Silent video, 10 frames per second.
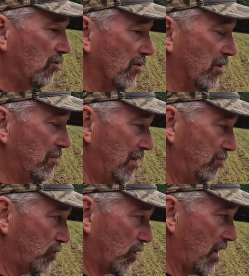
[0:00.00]
where we've
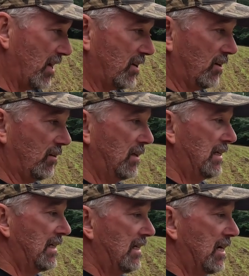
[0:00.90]
been trying to
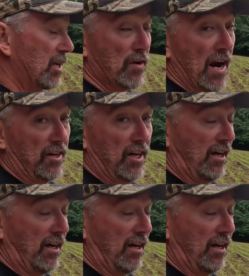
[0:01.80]
attract